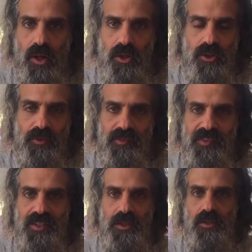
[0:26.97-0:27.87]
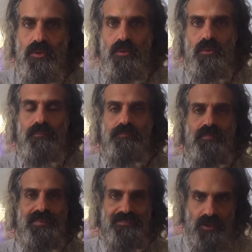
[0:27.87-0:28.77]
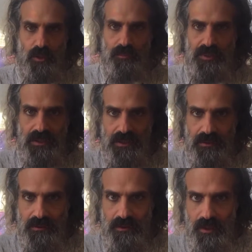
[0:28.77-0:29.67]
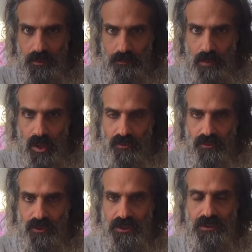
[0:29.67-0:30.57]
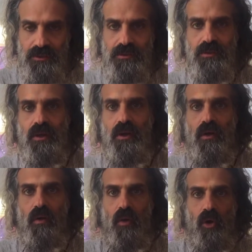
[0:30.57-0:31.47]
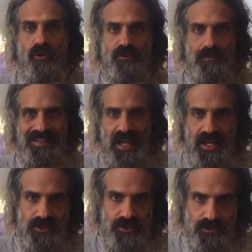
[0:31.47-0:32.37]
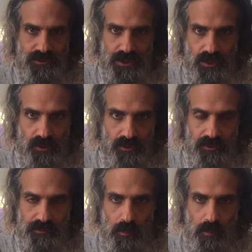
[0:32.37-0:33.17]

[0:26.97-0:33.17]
continue developing and pondering over my last two videos.